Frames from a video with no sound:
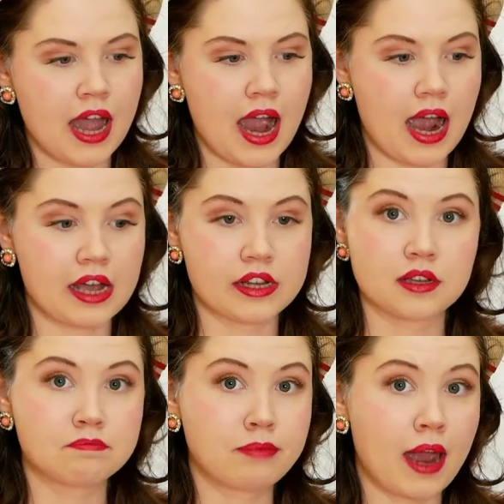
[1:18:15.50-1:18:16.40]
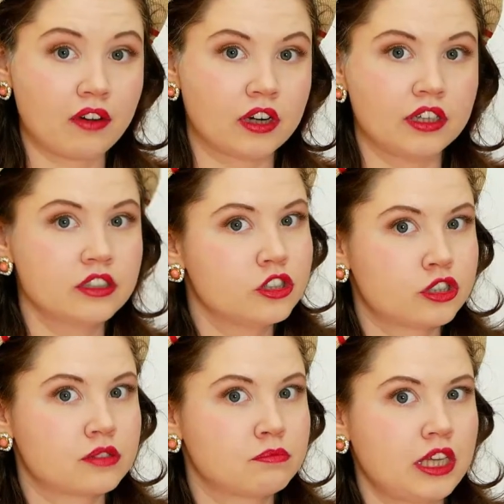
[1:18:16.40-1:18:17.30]
And para
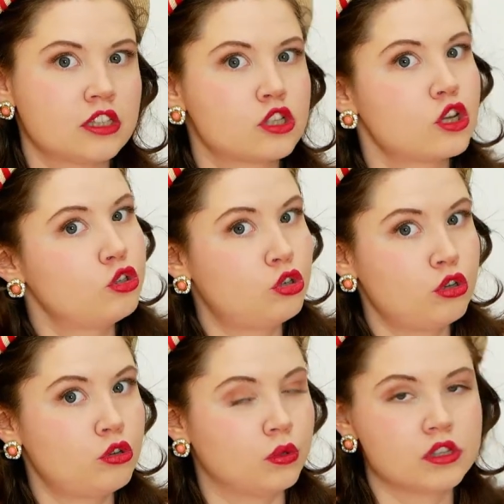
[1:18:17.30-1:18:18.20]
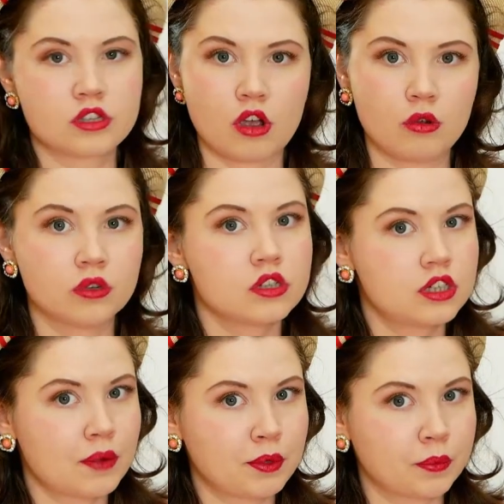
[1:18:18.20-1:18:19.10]
just means two, so
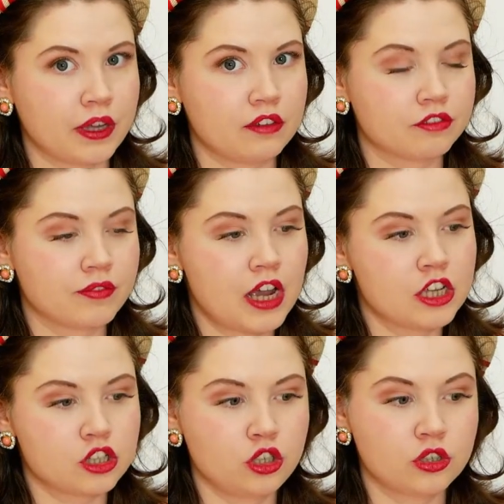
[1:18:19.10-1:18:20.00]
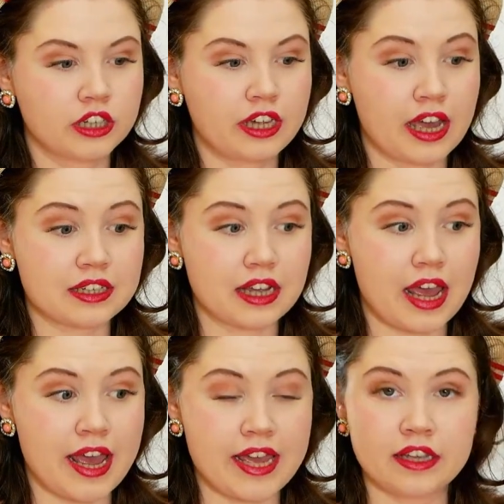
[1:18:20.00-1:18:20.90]
double weave. So you can get
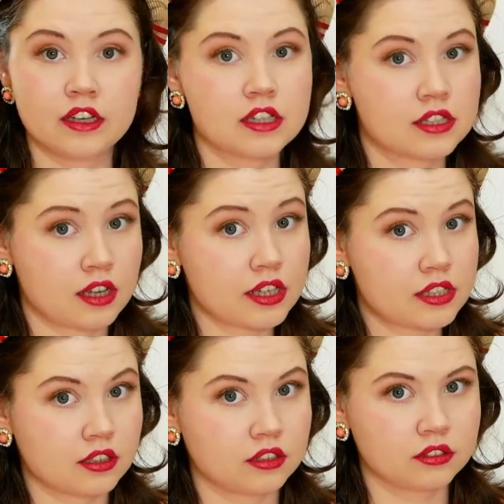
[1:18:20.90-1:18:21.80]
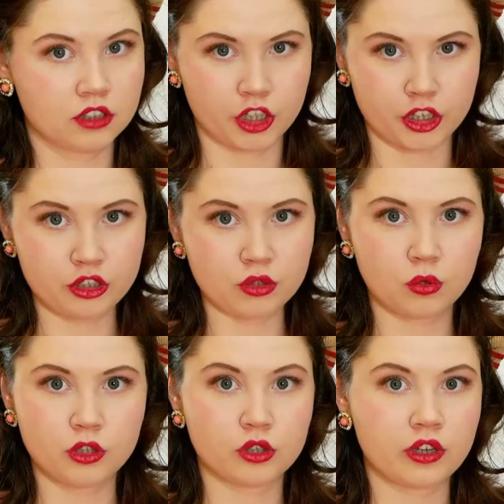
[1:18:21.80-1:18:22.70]
a sisal hood or
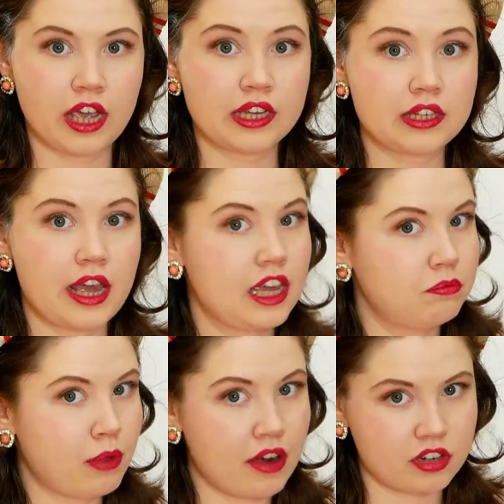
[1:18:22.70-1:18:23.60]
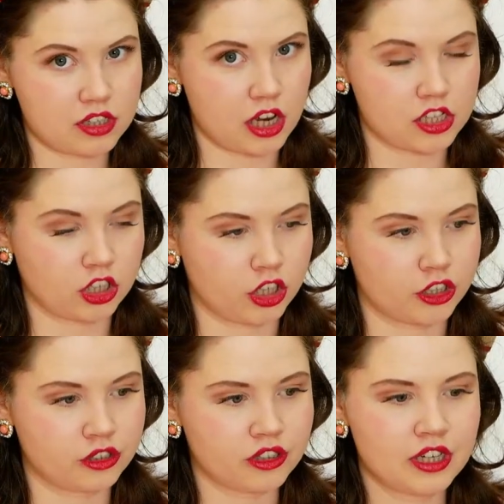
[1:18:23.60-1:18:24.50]
you can get a parasisal
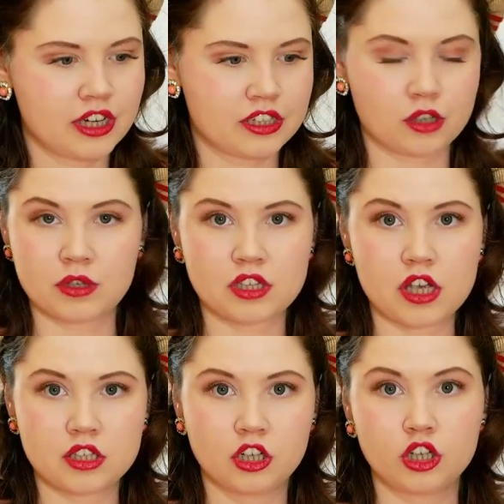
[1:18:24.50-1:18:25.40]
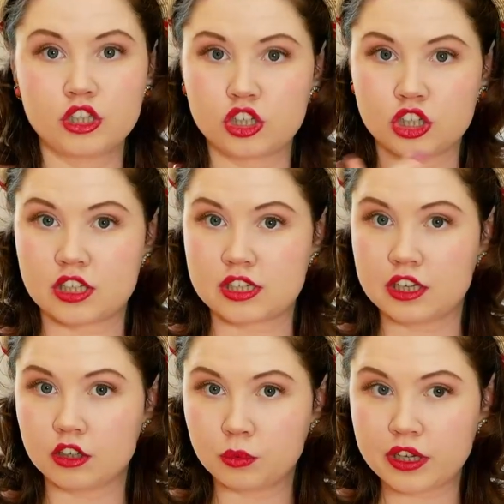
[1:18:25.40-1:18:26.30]
hood. So a sisal hood is just a
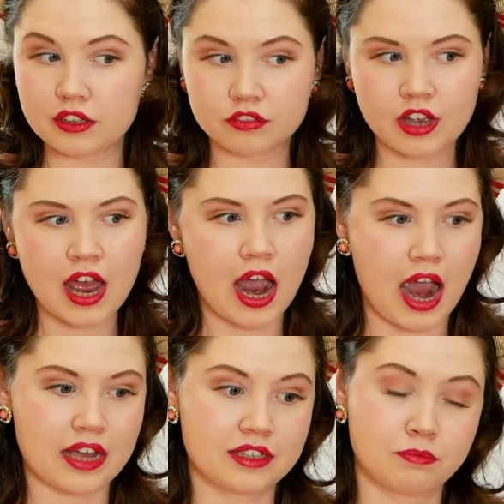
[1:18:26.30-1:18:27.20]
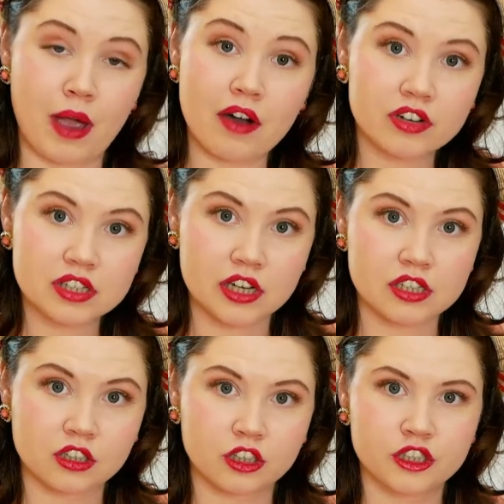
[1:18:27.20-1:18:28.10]
single weave and a parasisal
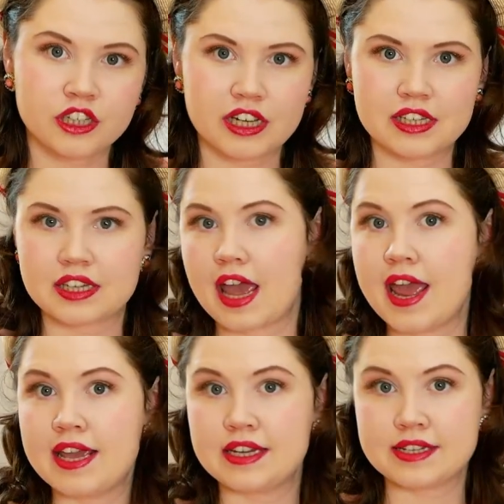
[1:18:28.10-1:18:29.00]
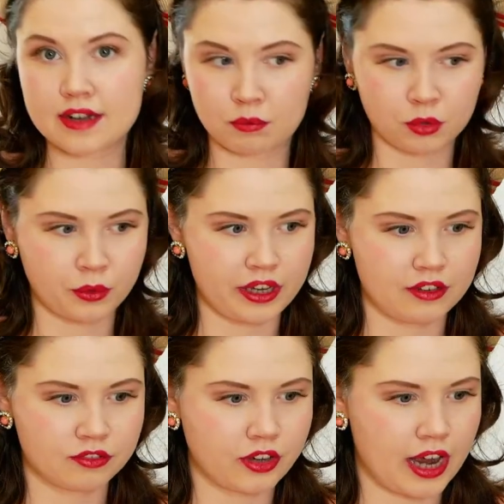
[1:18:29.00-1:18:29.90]
hood is a double
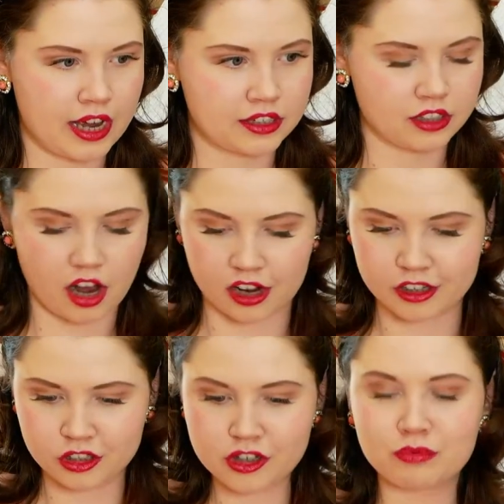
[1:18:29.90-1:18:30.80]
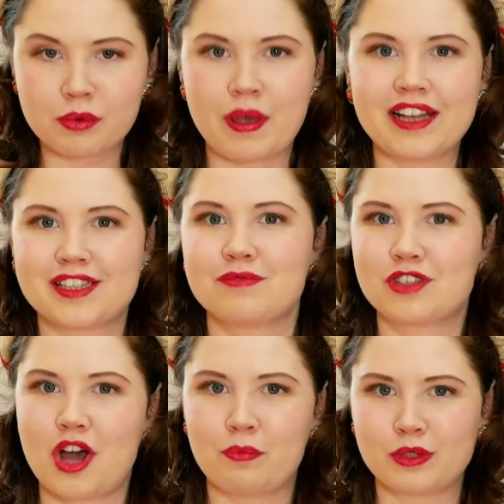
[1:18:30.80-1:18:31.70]
weave. And I should have prepared some
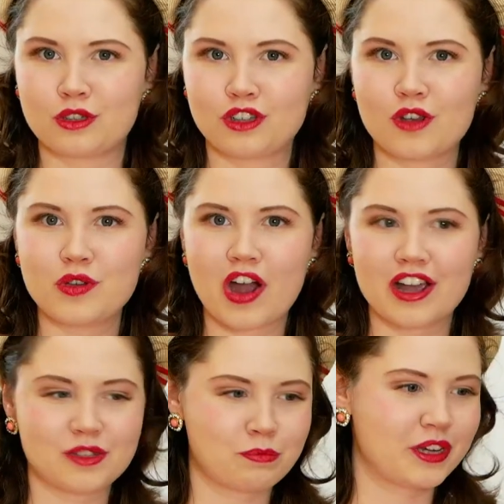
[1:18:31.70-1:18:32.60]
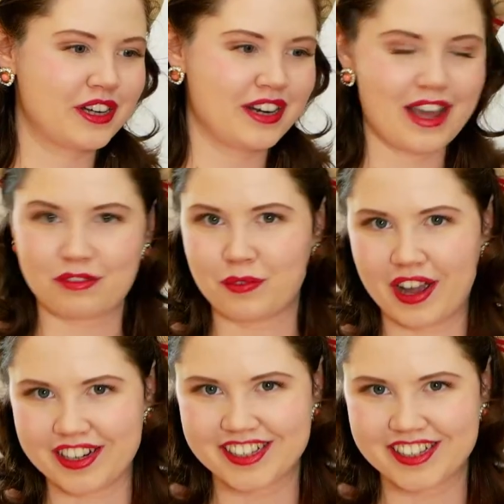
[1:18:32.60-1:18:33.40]
samples to show you guys, but never mind.